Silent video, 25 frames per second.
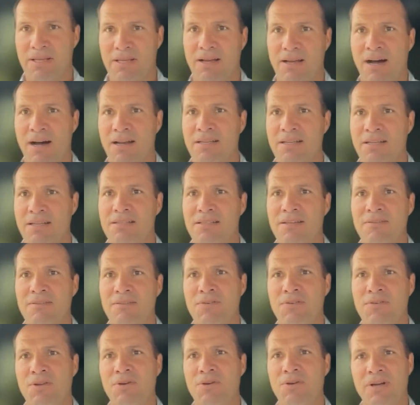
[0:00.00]
honestly,
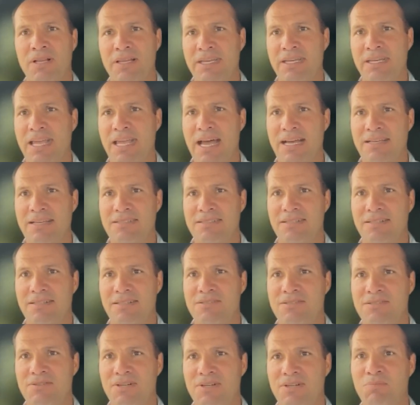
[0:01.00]
for the oil and gas
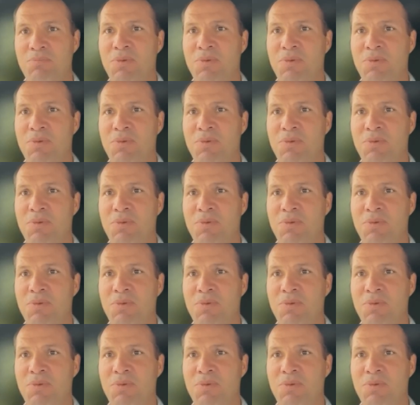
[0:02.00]
industry.